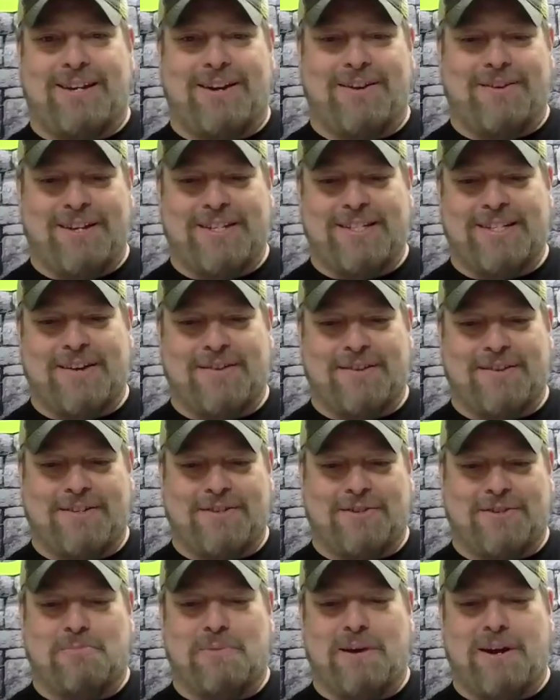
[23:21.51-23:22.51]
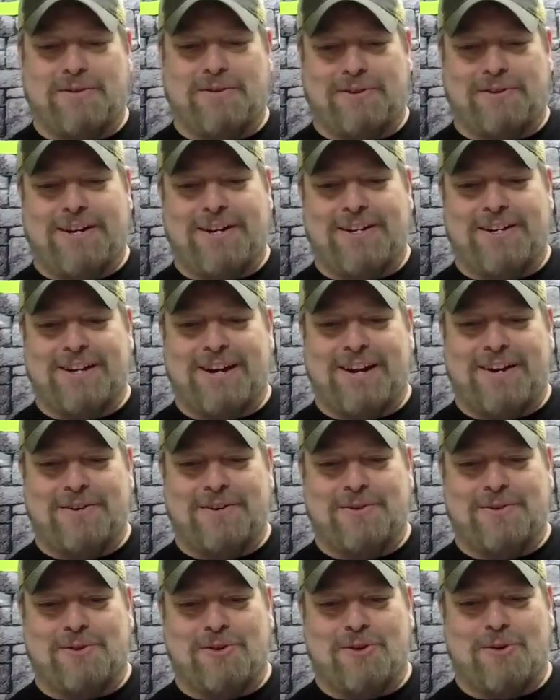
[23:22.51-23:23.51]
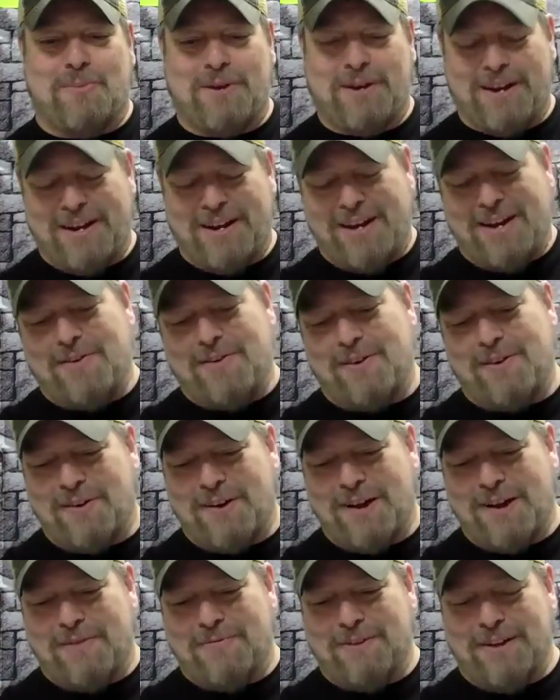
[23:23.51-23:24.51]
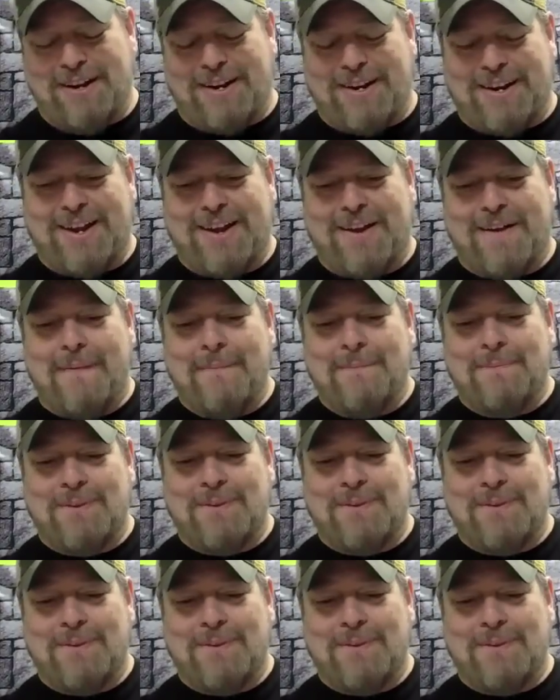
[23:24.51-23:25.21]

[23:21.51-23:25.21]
they sound like those bakery containers when you open it, and they would have like